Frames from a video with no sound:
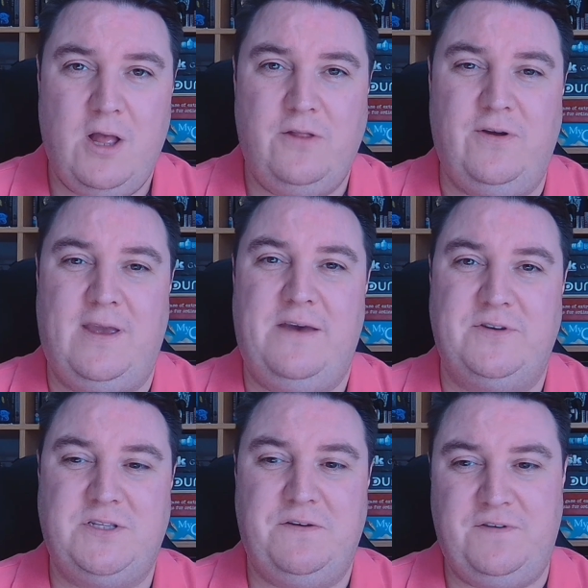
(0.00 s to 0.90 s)
that gave
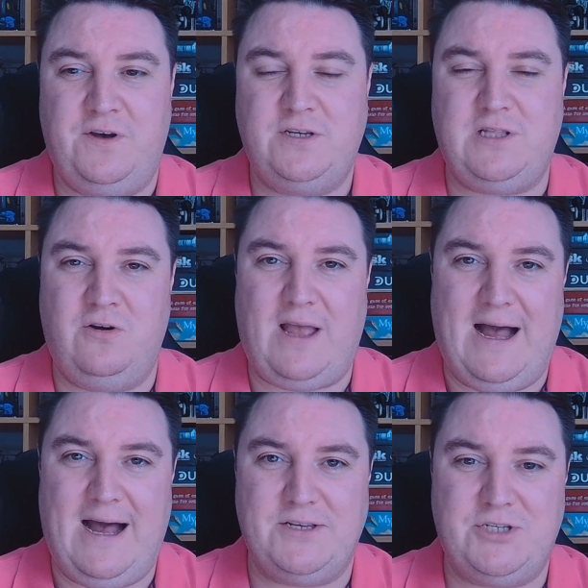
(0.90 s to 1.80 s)
us the first look
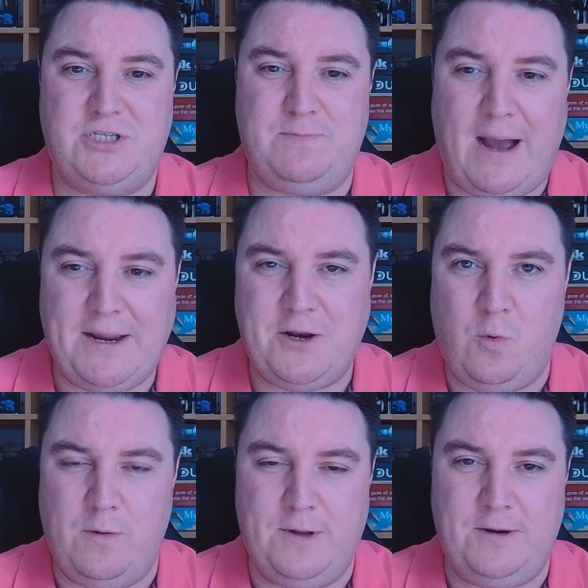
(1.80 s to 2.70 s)
at
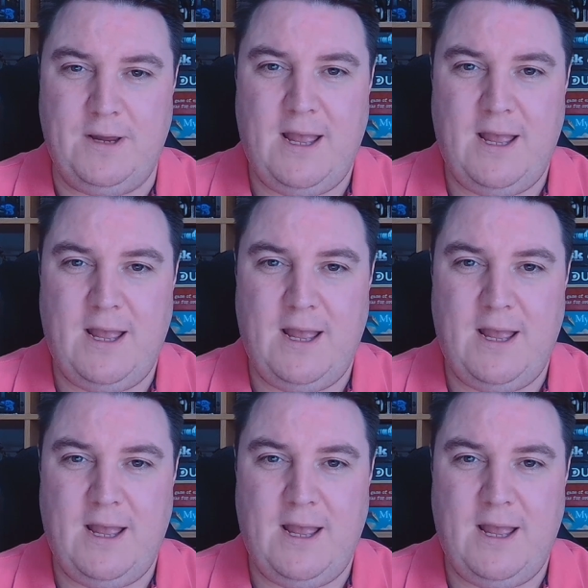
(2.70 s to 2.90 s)
Spider-Woman.